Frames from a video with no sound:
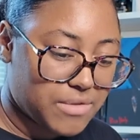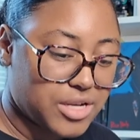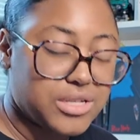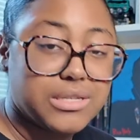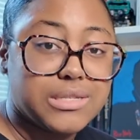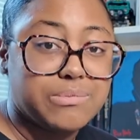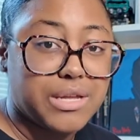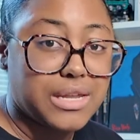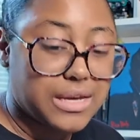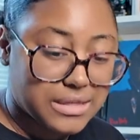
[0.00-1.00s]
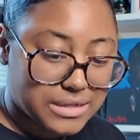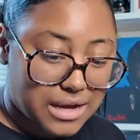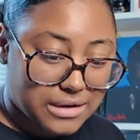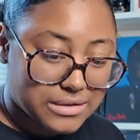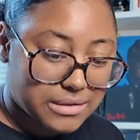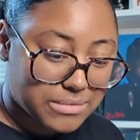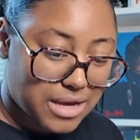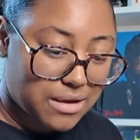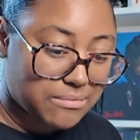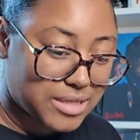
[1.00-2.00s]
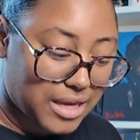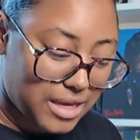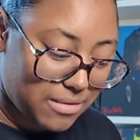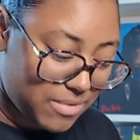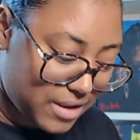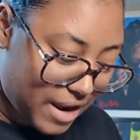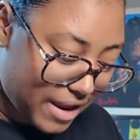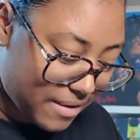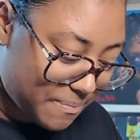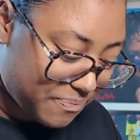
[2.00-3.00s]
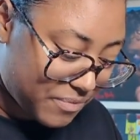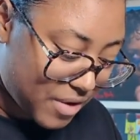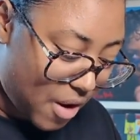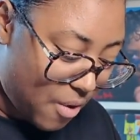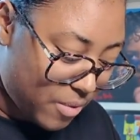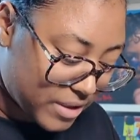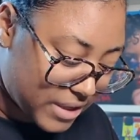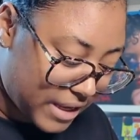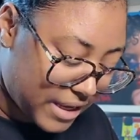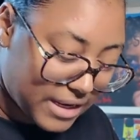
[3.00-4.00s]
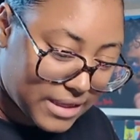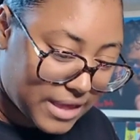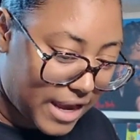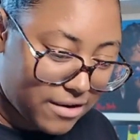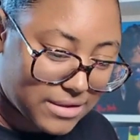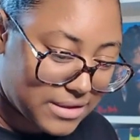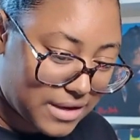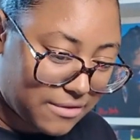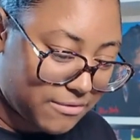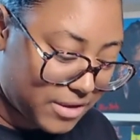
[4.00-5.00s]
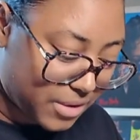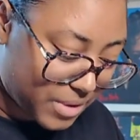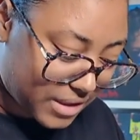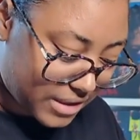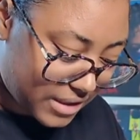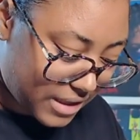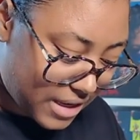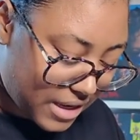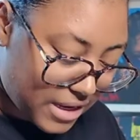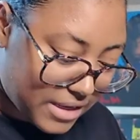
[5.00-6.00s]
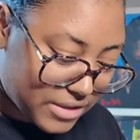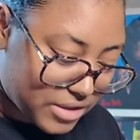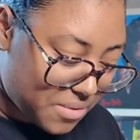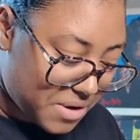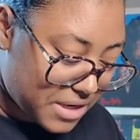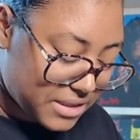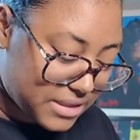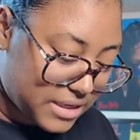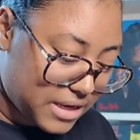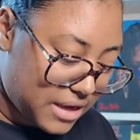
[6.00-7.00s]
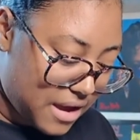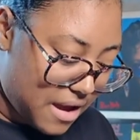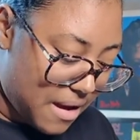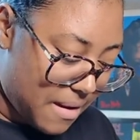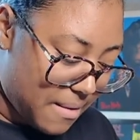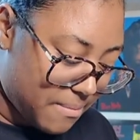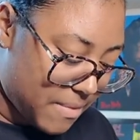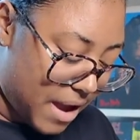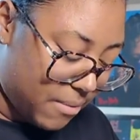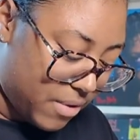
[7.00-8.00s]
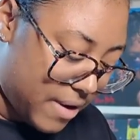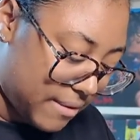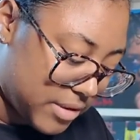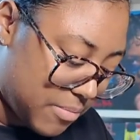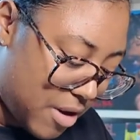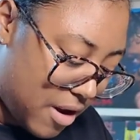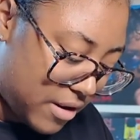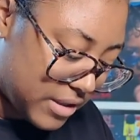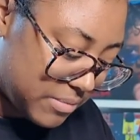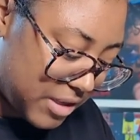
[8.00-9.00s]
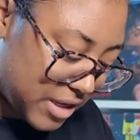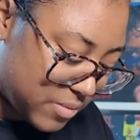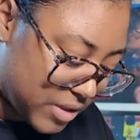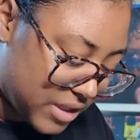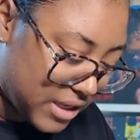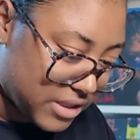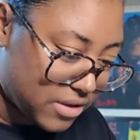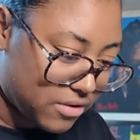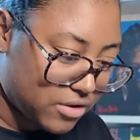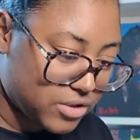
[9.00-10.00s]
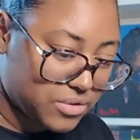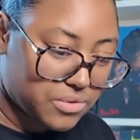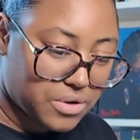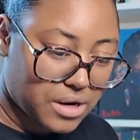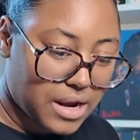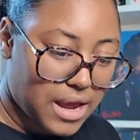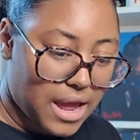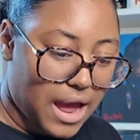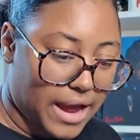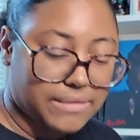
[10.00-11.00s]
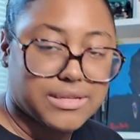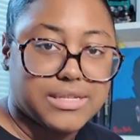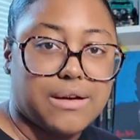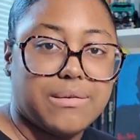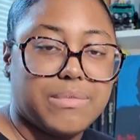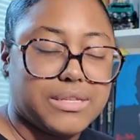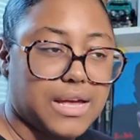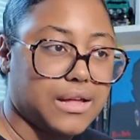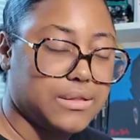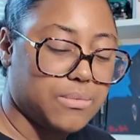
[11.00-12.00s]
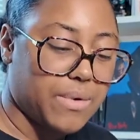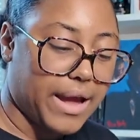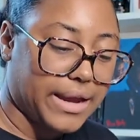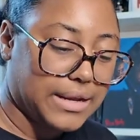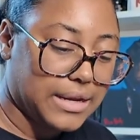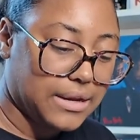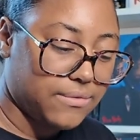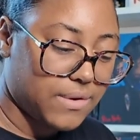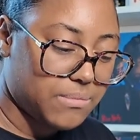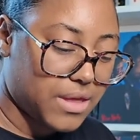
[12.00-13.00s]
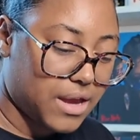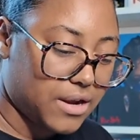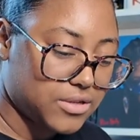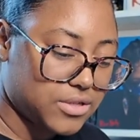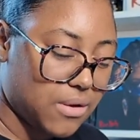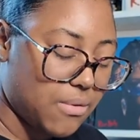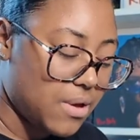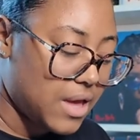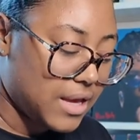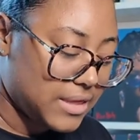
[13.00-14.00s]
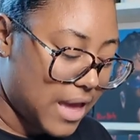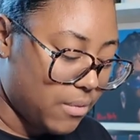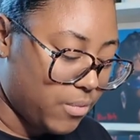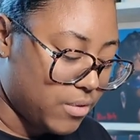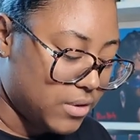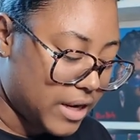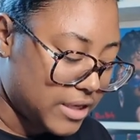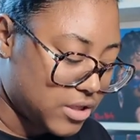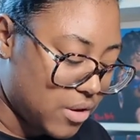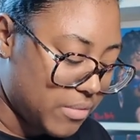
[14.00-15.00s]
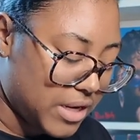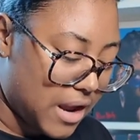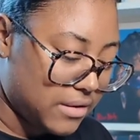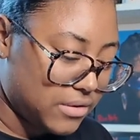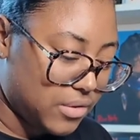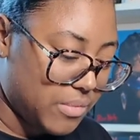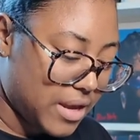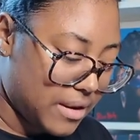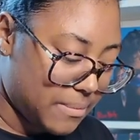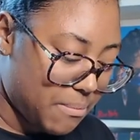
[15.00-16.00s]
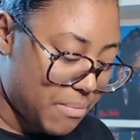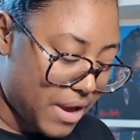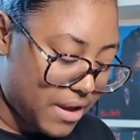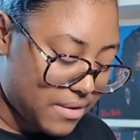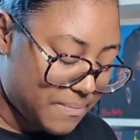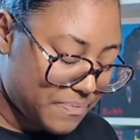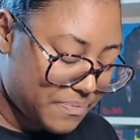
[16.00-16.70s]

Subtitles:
much Speedy Gonzalez sometimes. Like he be like always like getting the errands done really quickly. So we're gonna see. I will have to pause because once he gets to the grocery store, I have to tell him exactly what I need from there. So that will like slow me down a little bit, but